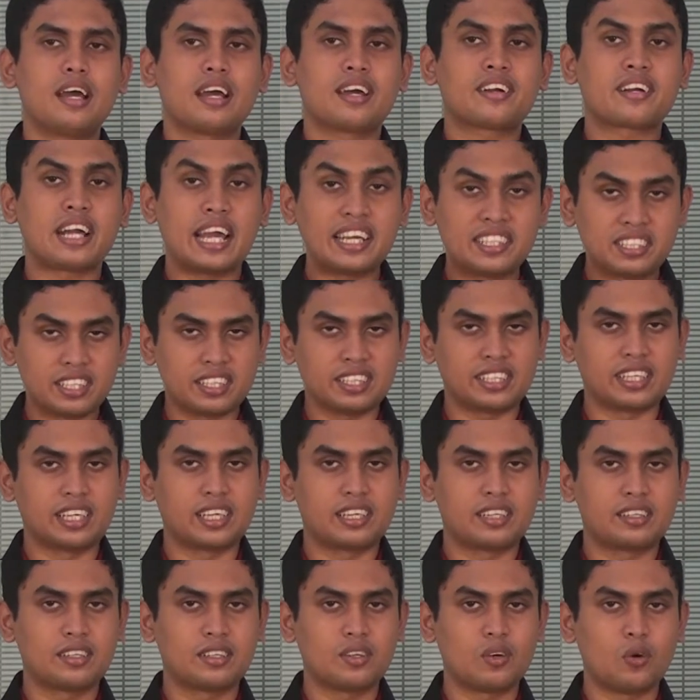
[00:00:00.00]
criteria,
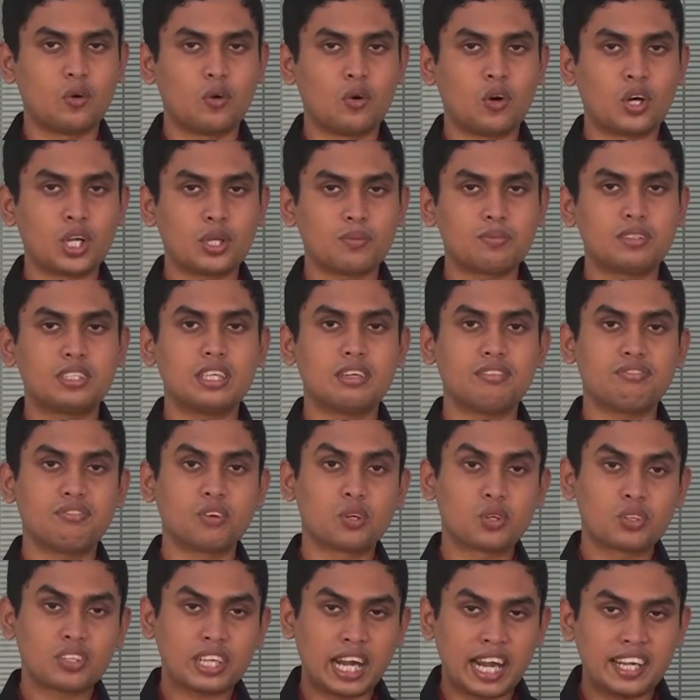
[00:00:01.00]
one of the
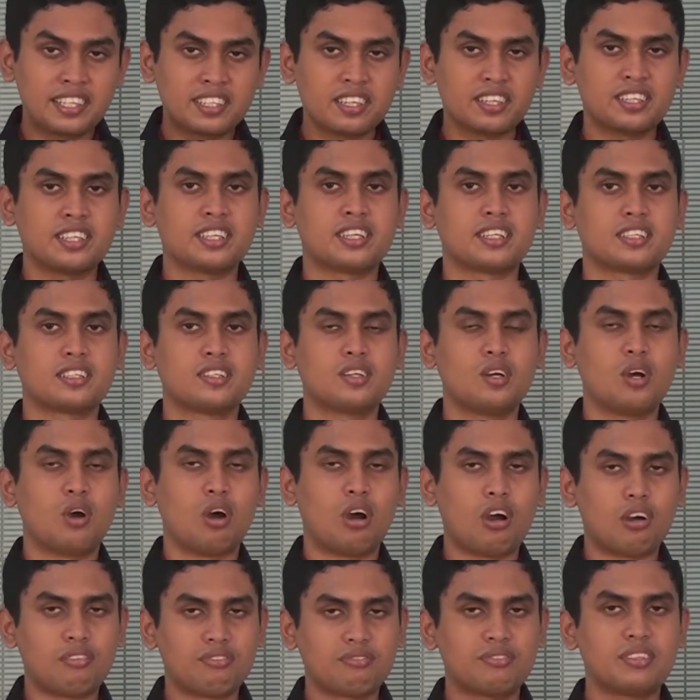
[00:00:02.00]
4 criteria
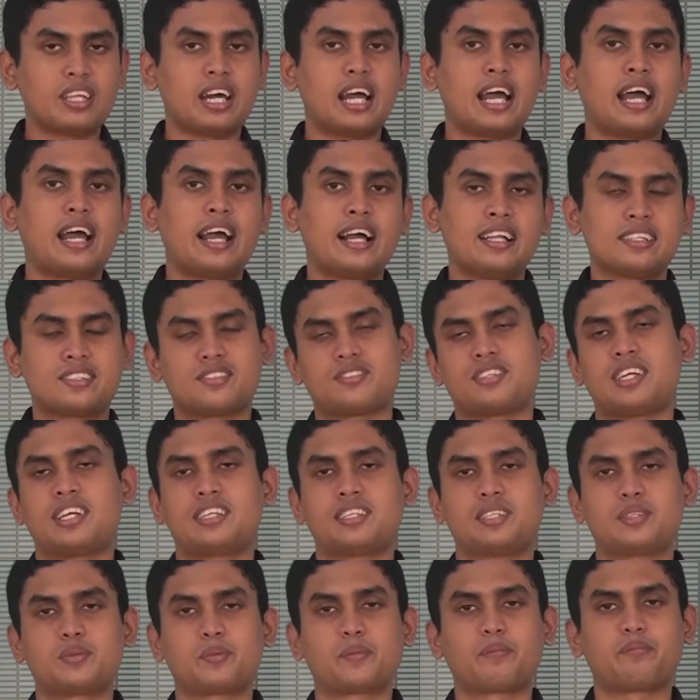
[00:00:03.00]
of the IELTS
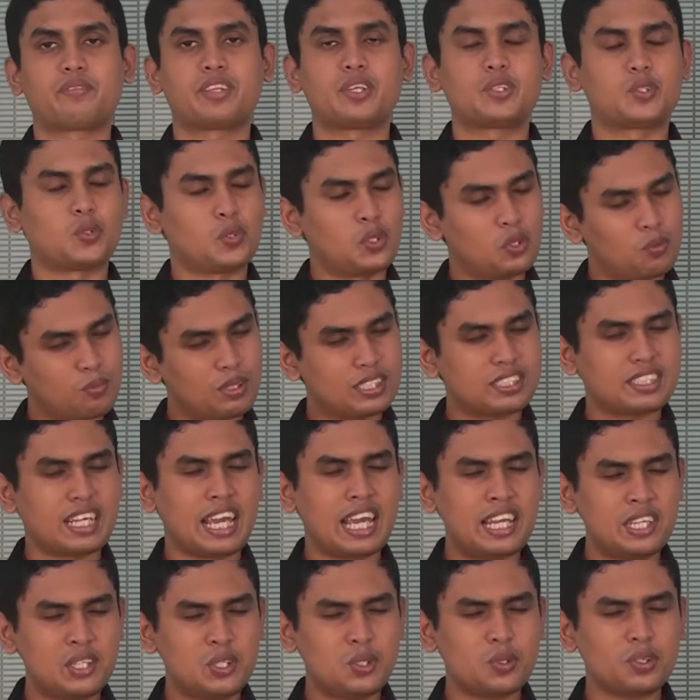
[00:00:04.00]
writing. So you must
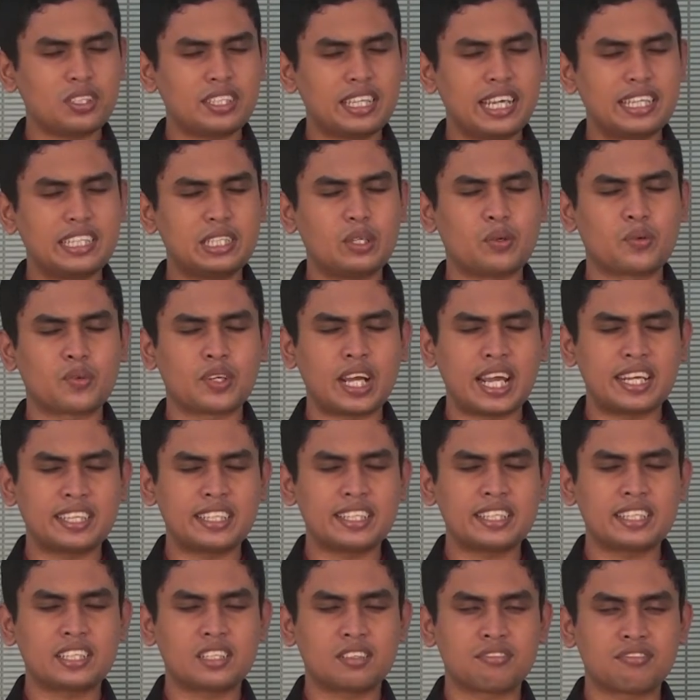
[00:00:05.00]
ensure that your
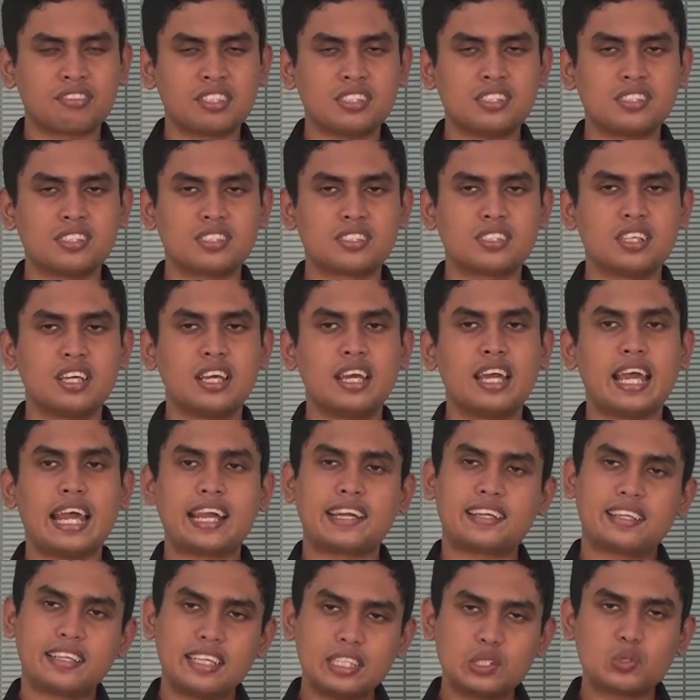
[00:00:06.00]
writing covers
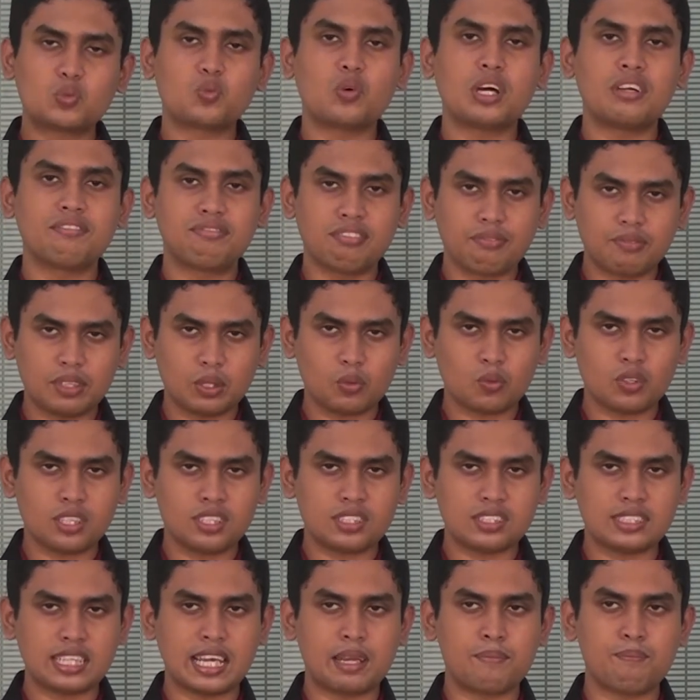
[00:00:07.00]
at least 150
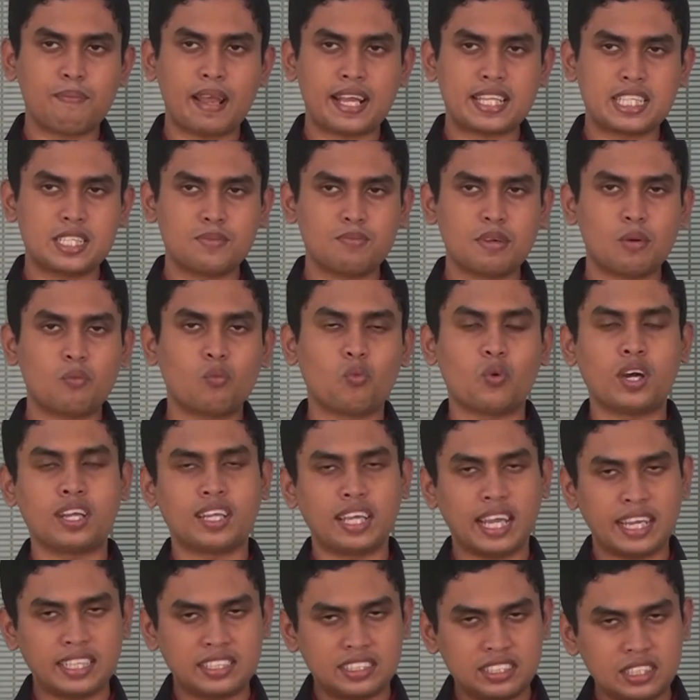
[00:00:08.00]
words and maximum
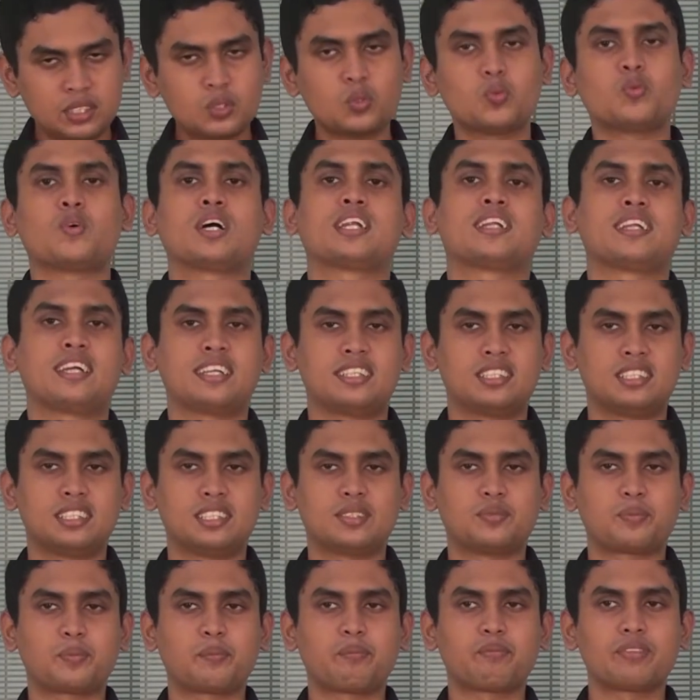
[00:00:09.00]
180 to
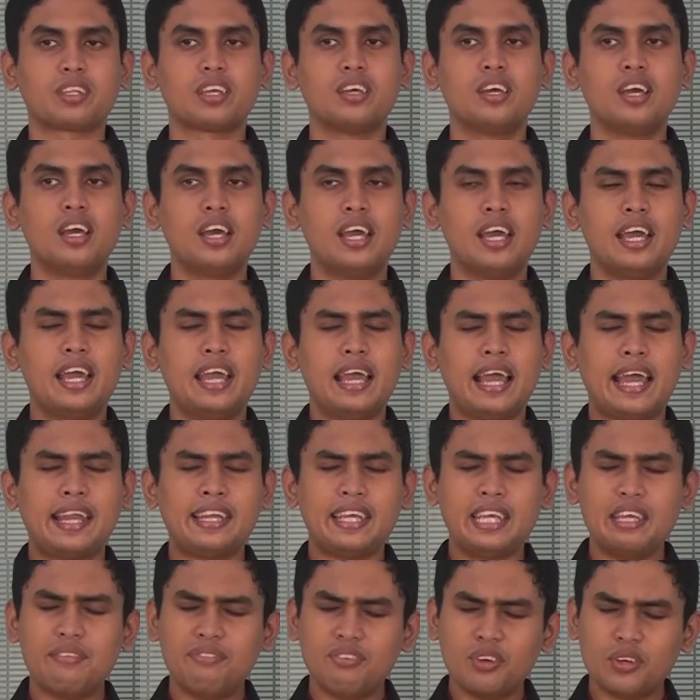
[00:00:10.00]
190. And
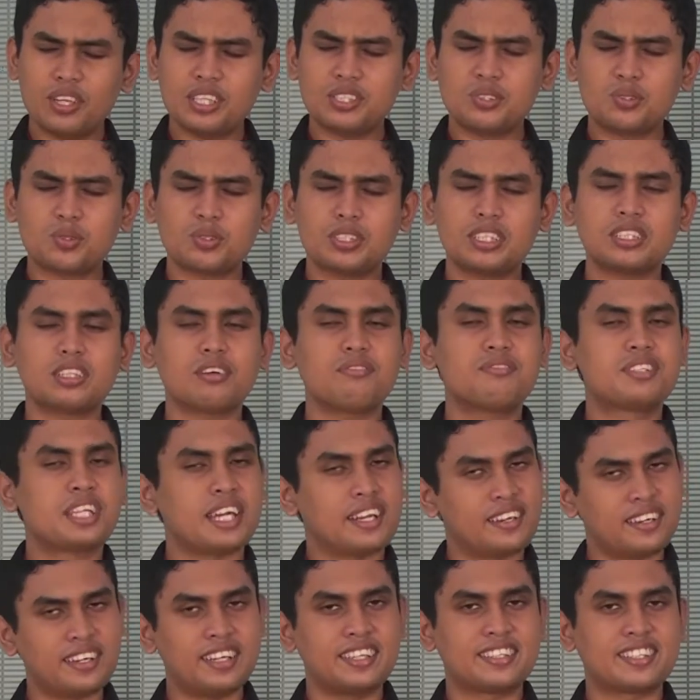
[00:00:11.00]
if you are a student of
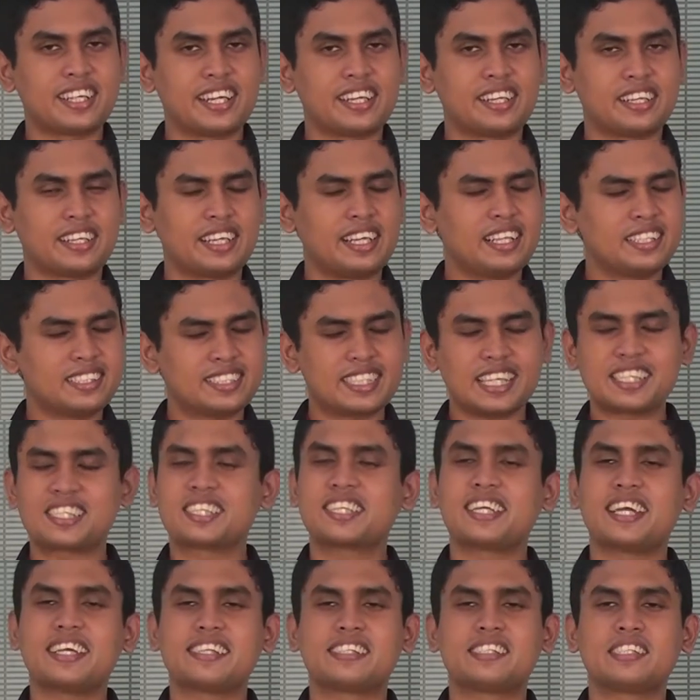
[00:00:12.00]
general training, in
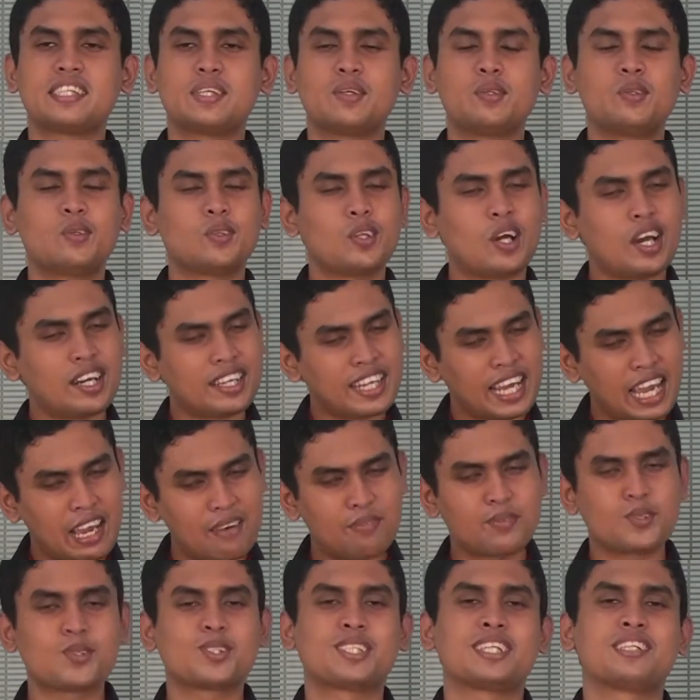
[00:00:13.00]
such case, you do not
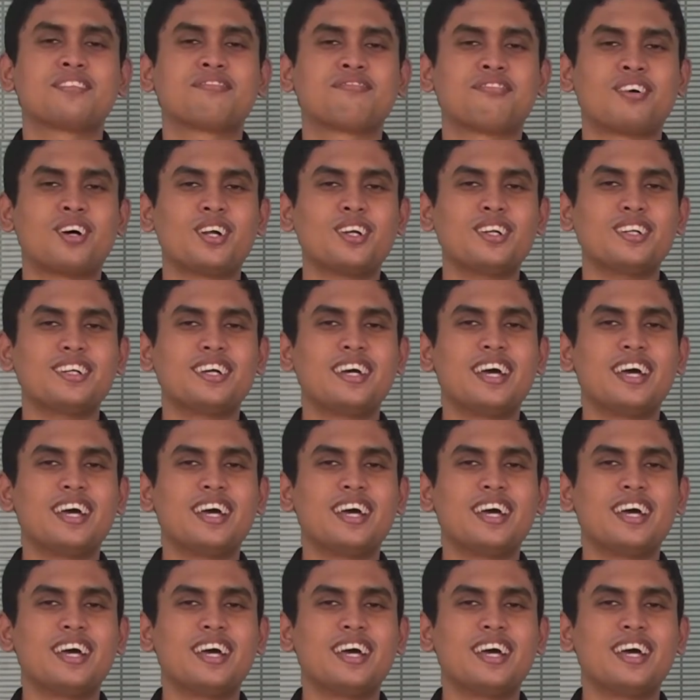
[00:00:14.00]
have to sit for